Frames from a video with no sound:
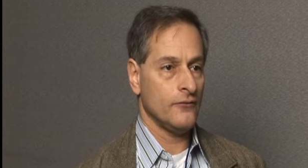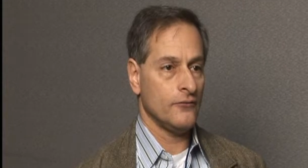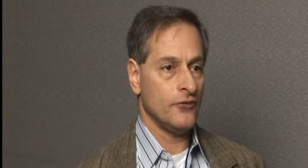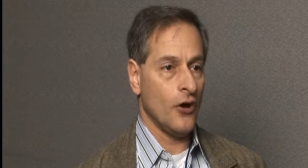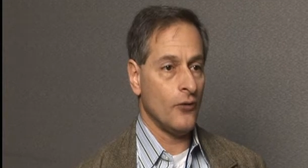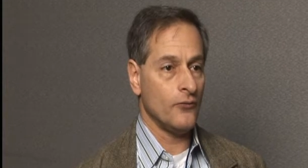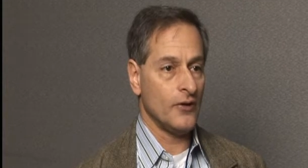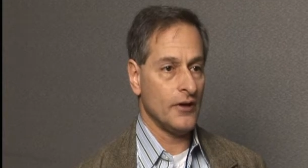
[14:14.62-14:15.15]

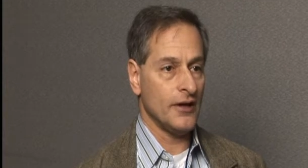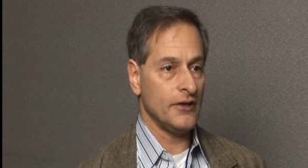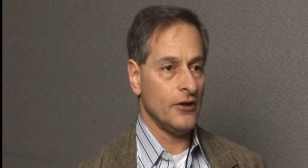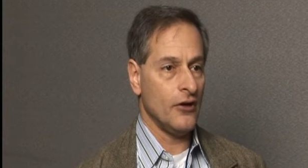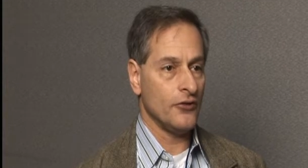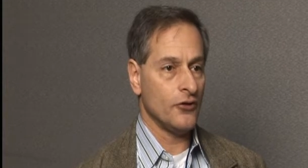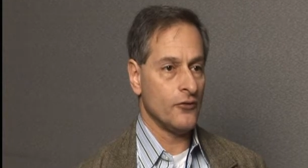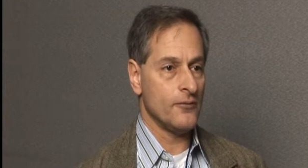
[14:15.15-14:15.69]
don't really
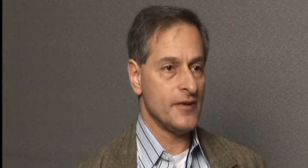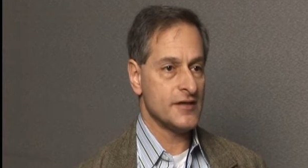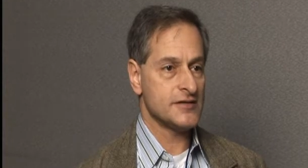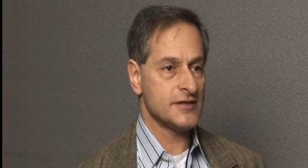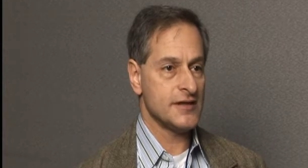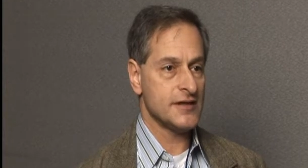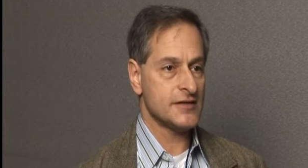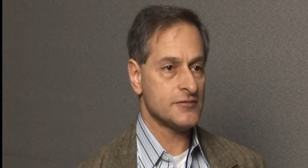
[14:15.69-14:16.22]
know your
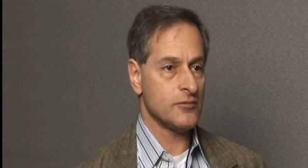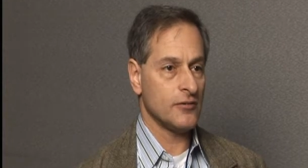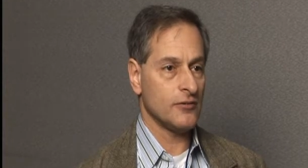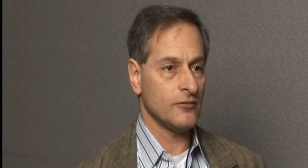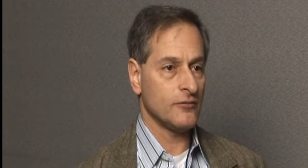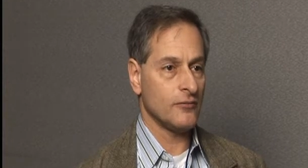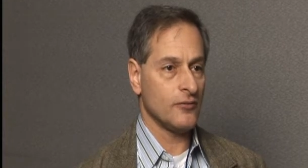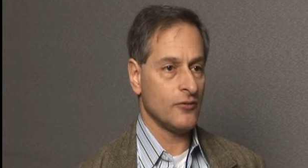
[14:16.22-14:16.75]
business
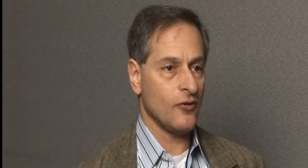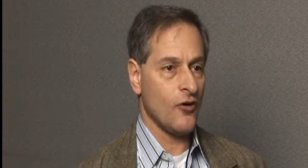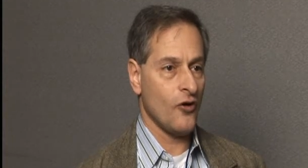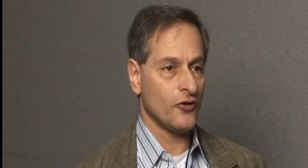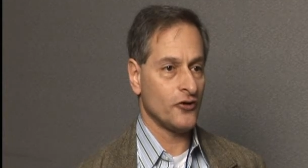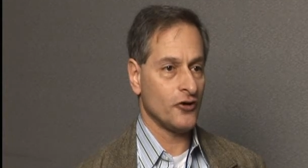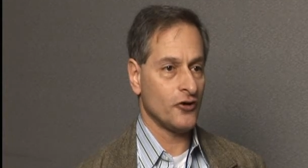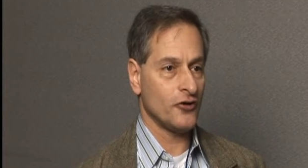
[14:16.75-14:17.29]
will
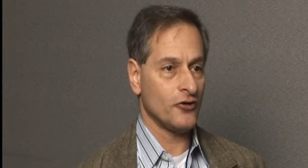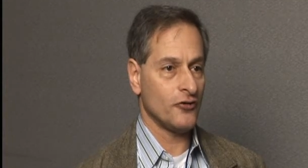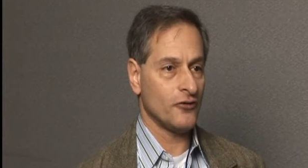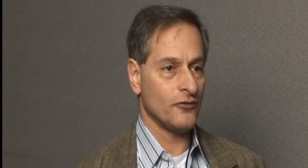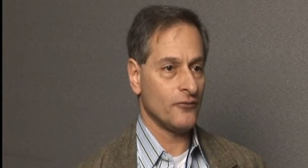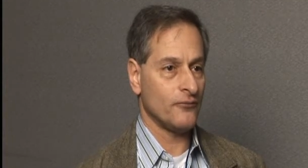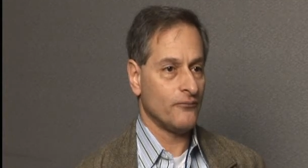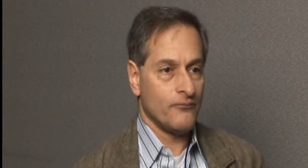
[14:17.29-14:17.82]

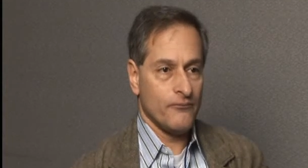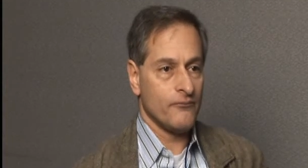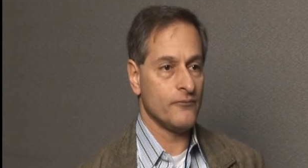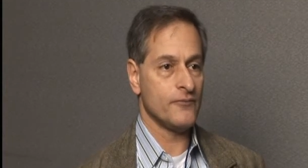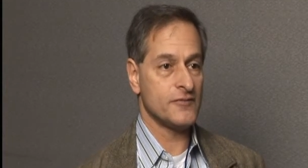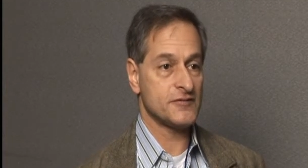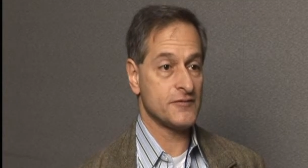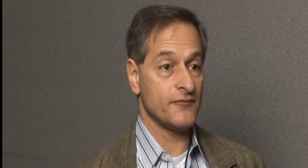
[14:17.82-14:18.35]
order
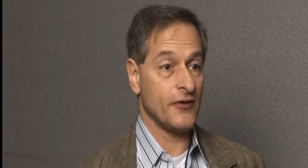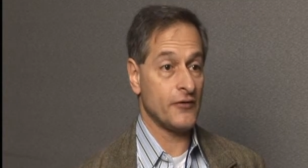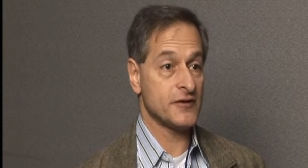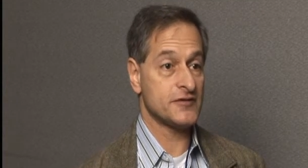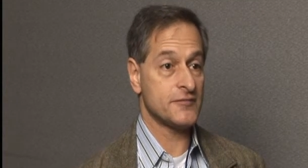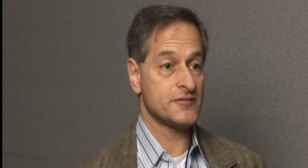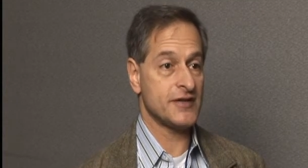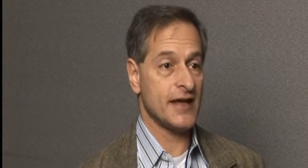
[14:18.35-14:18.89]
very
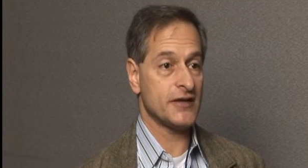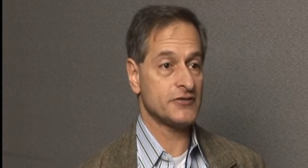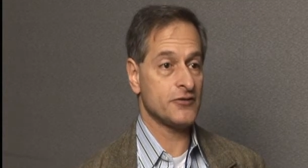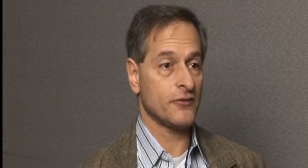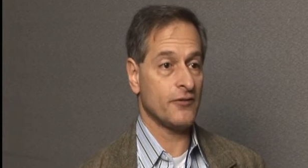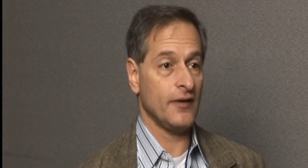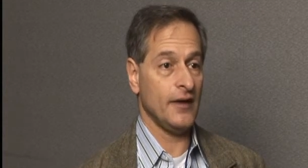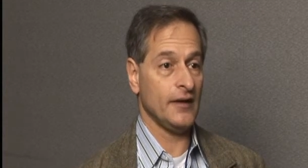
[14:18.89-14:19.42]

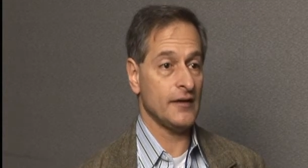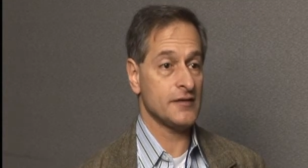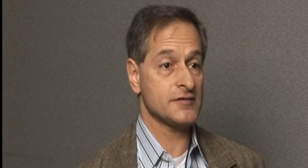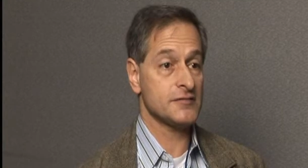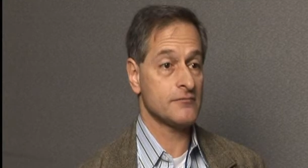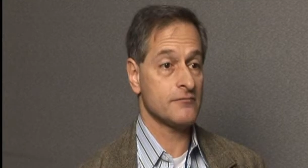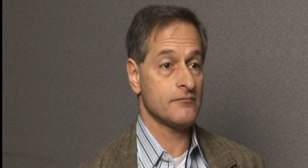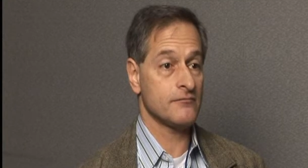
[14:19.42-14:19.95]
substantial things.